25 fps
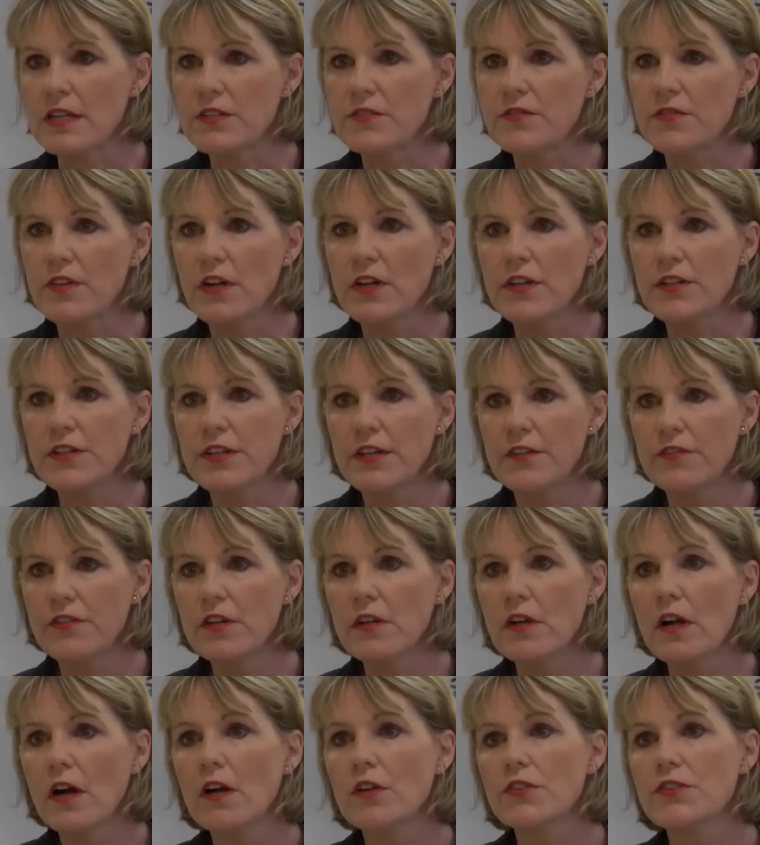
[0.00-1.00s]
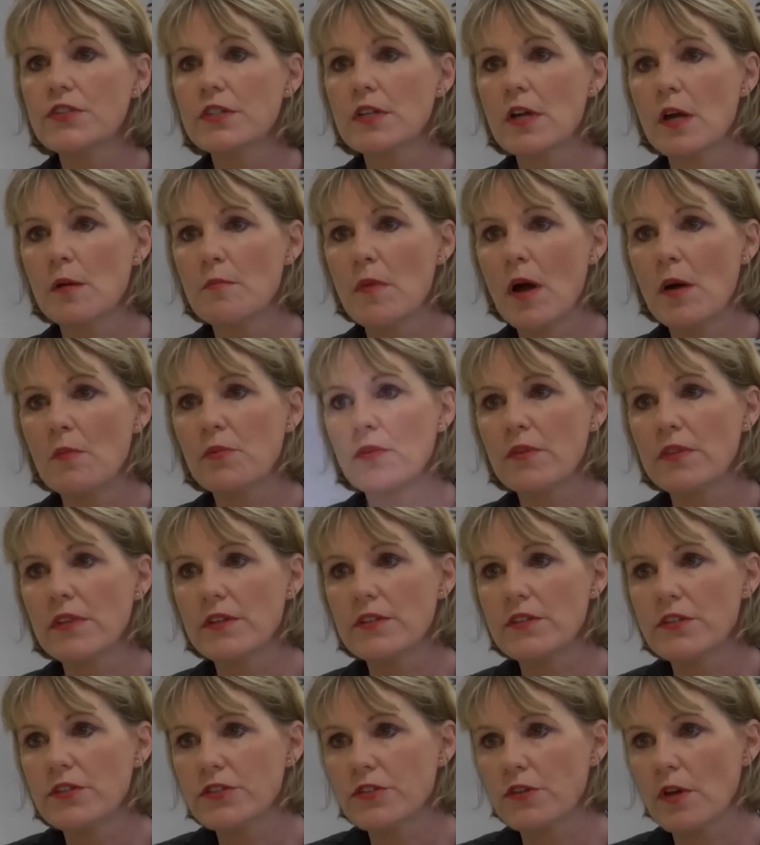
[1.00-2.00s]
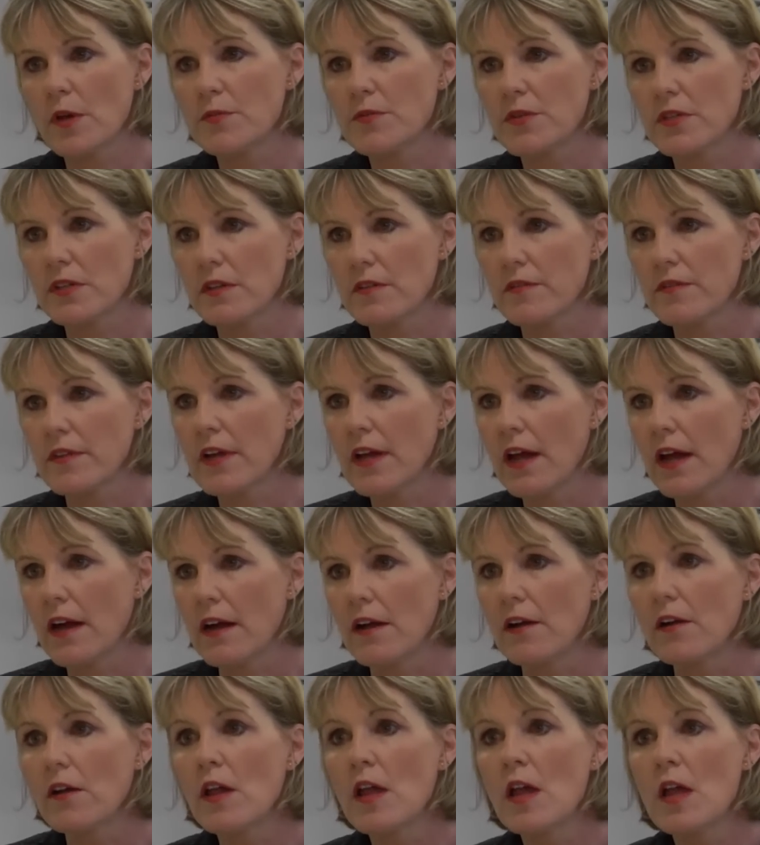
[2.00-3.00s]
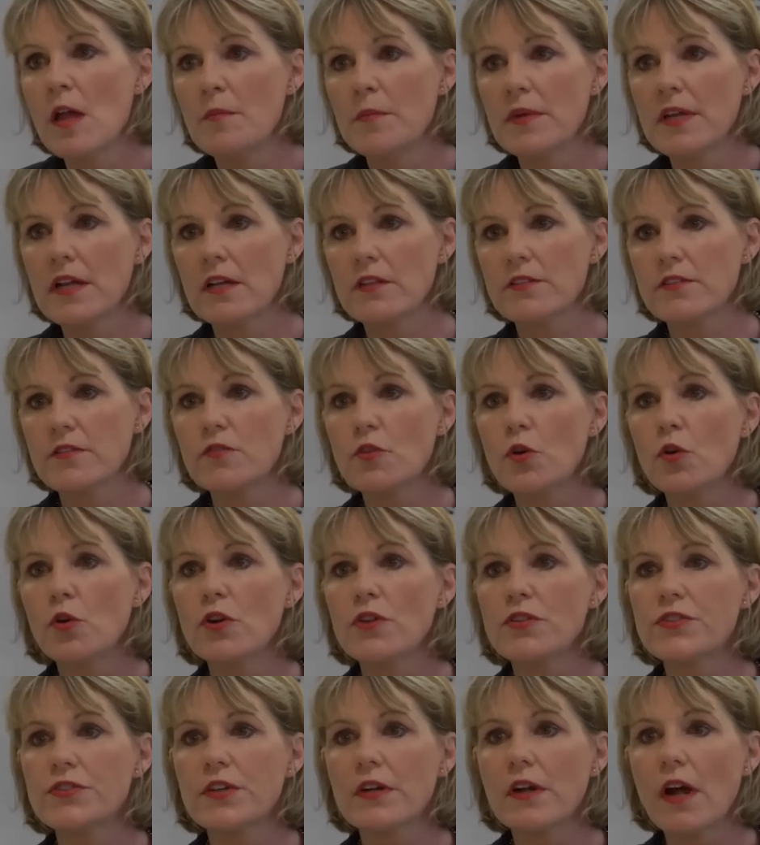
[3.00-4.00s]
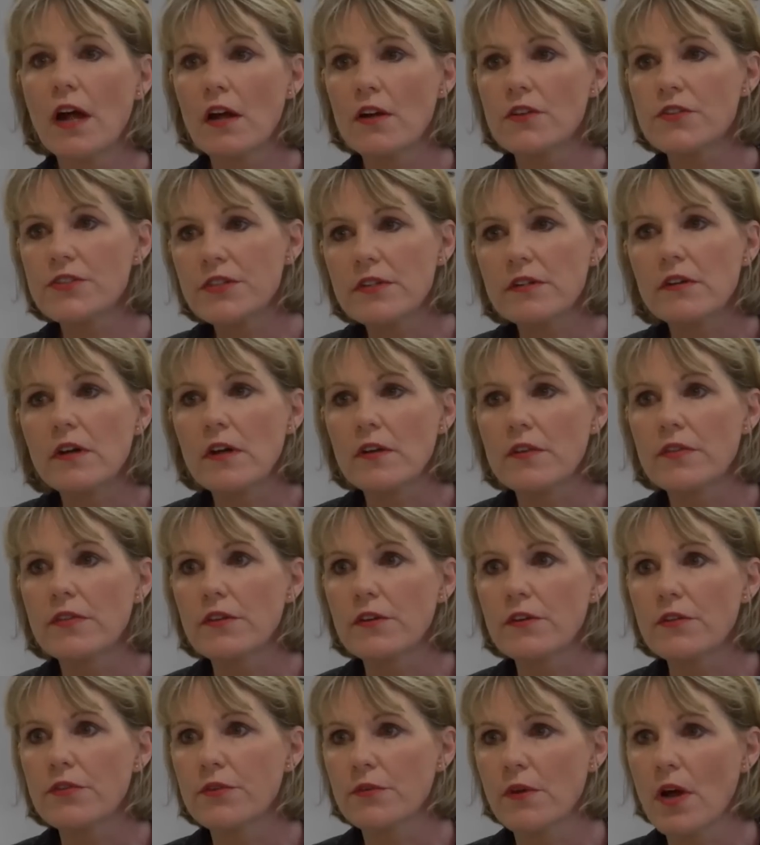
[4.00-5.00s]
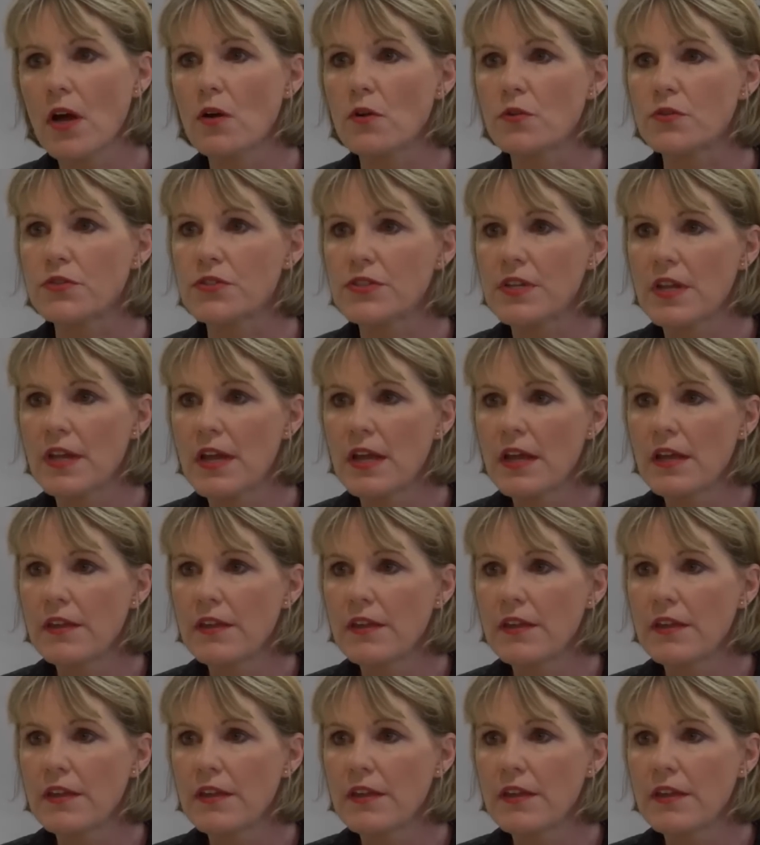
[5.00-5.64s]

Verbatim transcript: It's very difficult to come up with a description of the car because, of course, their hearts are in their throats.